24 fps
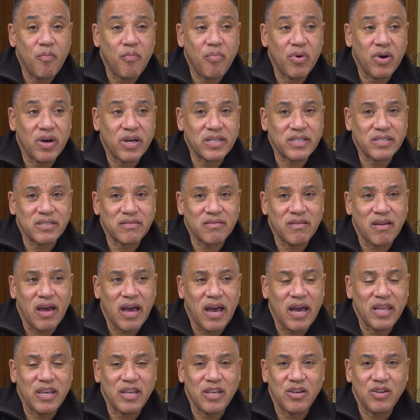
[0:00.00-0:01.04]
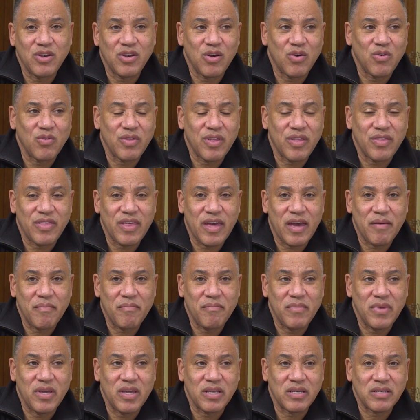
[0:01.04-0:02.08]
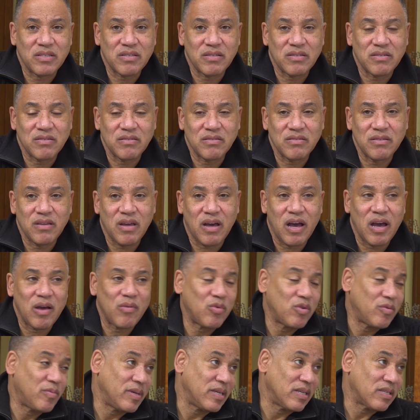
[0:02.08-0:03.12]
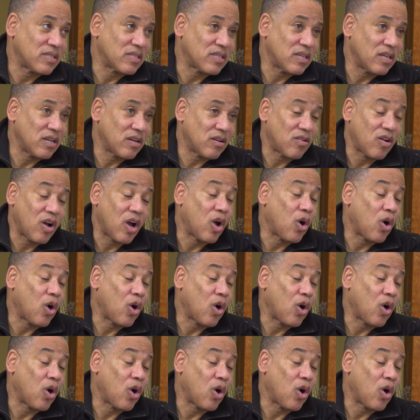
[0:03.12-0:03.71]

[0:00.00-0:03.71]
But I didn't know that meant I would be a singer.